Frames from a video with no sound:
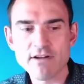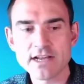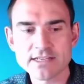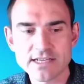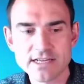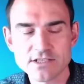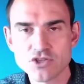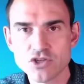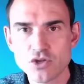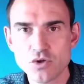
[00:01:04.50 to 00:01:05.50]
access
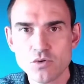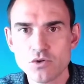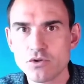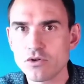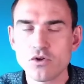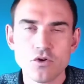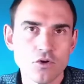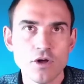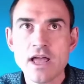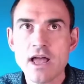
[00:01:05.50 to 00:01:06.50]
to your